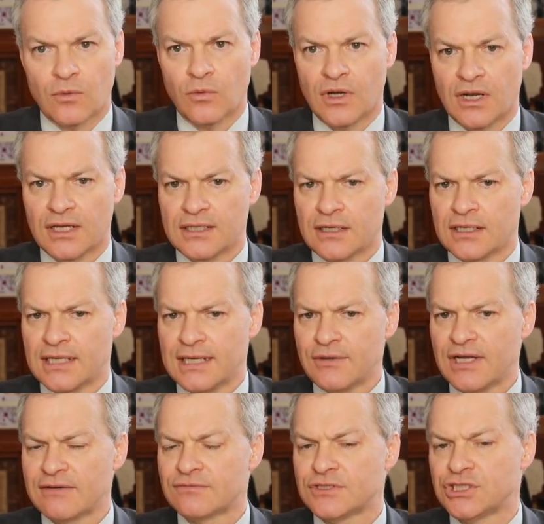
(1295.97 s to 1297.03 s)
Well, I now
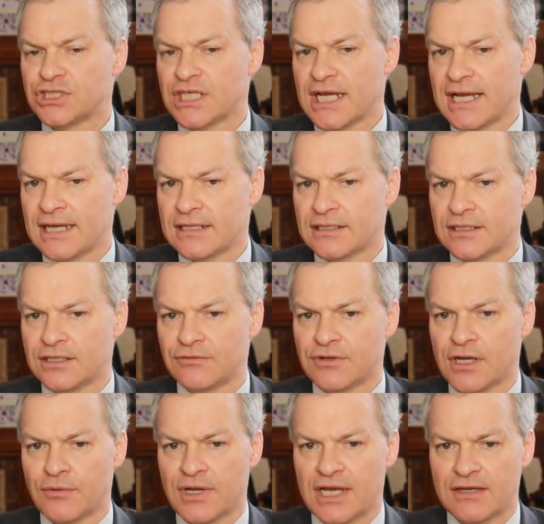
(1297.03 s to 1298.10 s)
have Jan in
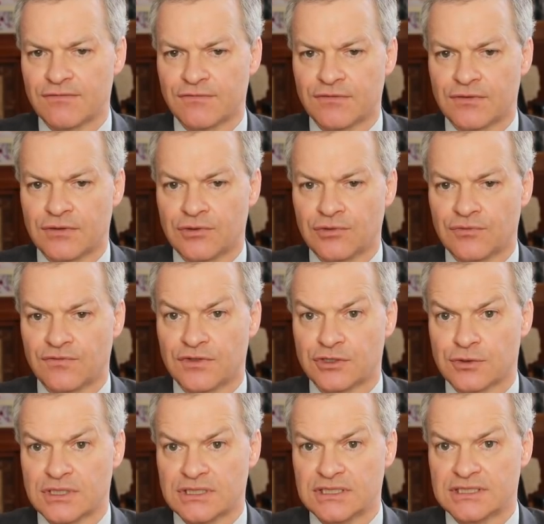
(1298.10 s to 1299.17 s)
row F for
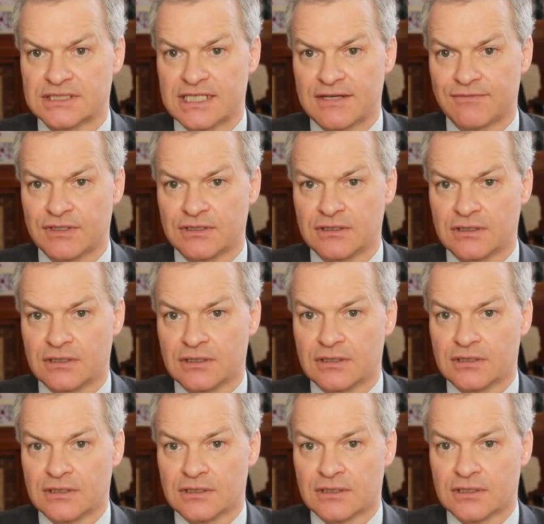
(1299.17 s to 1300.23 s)
27,
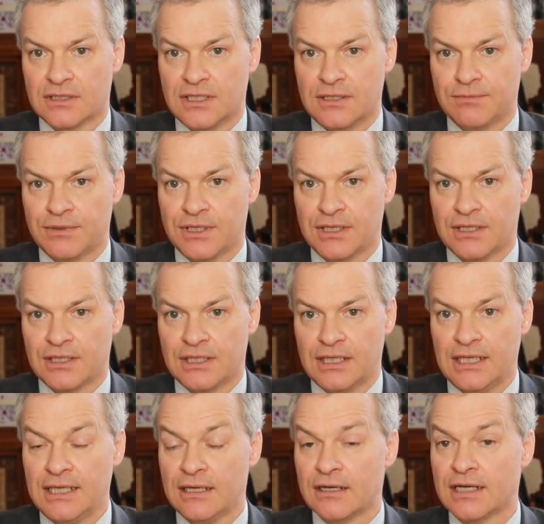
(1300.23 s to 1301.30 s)
keeping
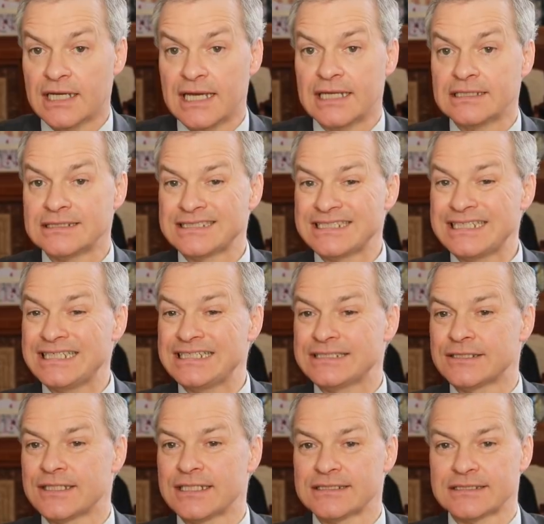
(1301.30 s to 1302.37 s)
E-I-N-T,
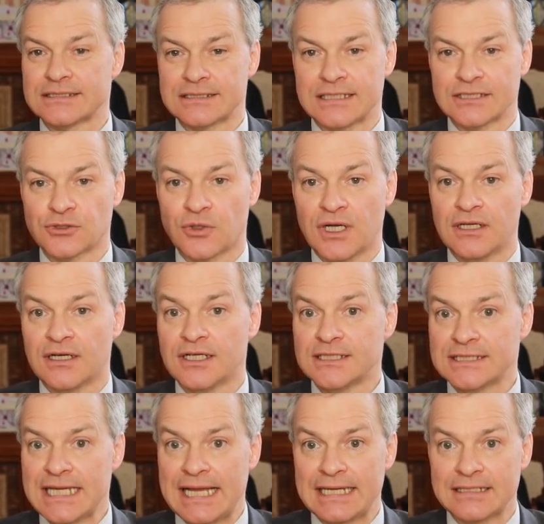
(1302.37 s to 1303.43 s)
so that's quite
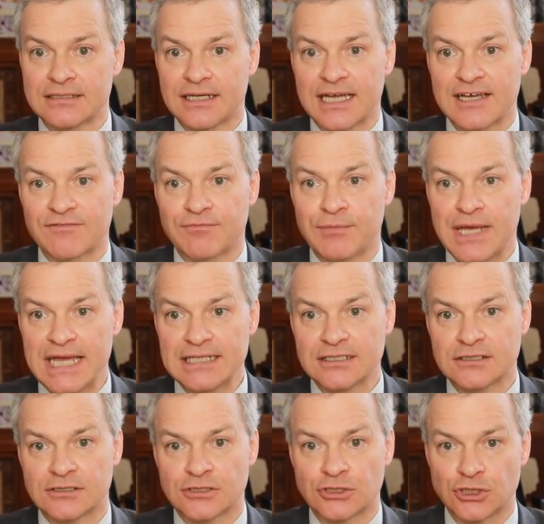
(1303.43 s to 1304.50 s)
nice. And I have
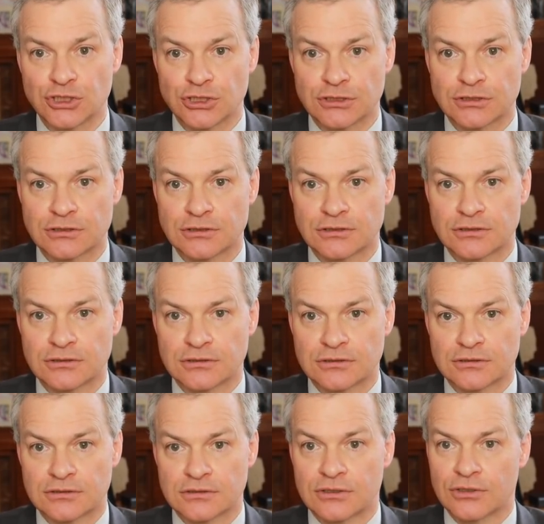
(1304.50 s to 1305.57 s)
Benj.
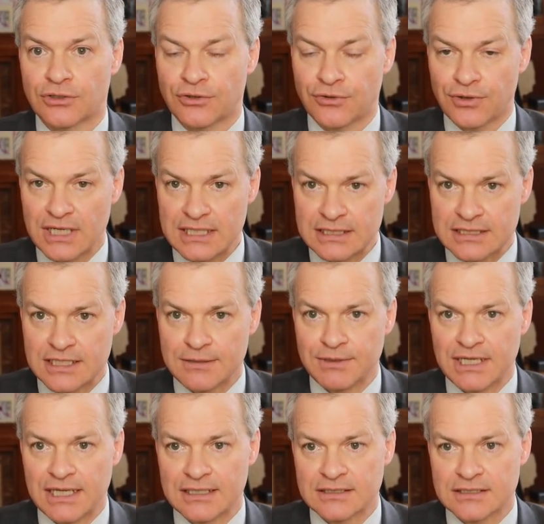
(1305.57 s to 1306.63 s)
Great,
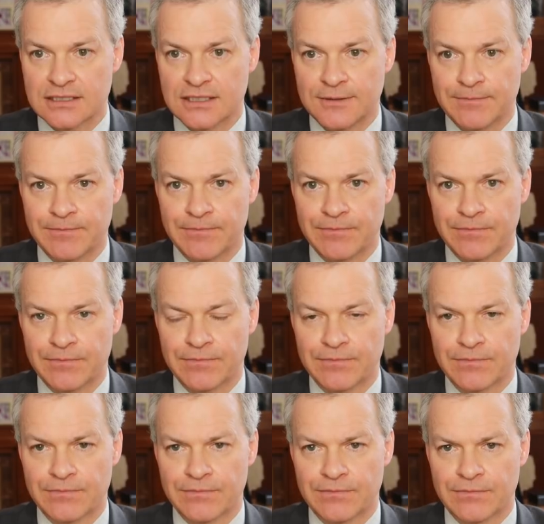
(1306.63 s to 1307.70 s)
keeping anti.
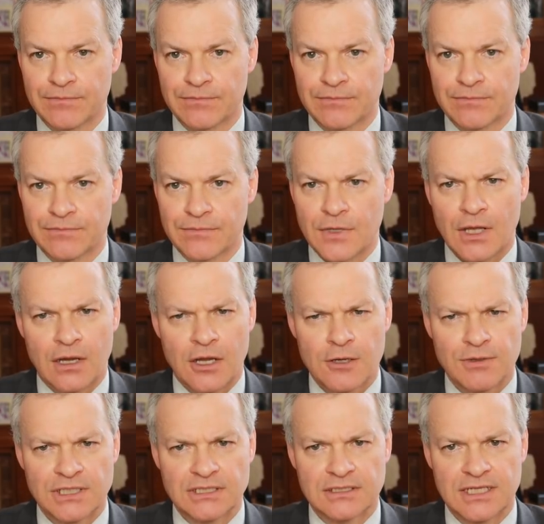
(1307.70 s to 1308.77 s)
I
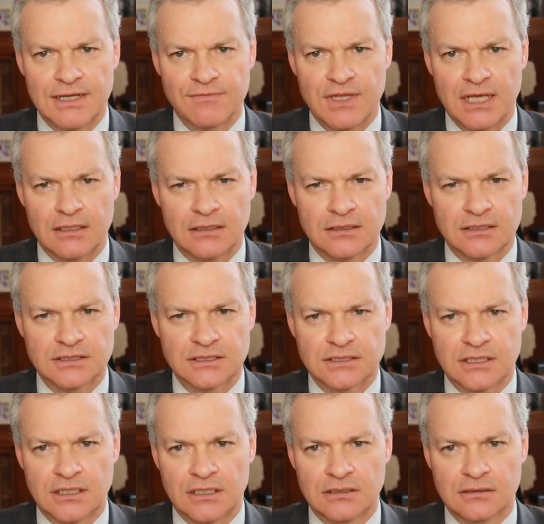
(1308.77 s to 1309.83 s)
hope I didn't have that last
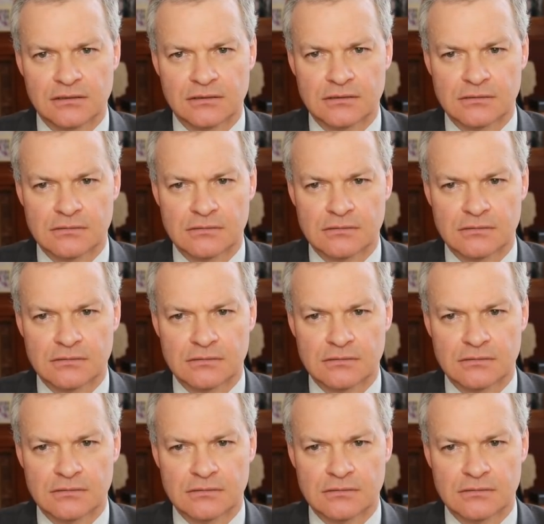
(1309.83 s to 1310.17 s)
turn.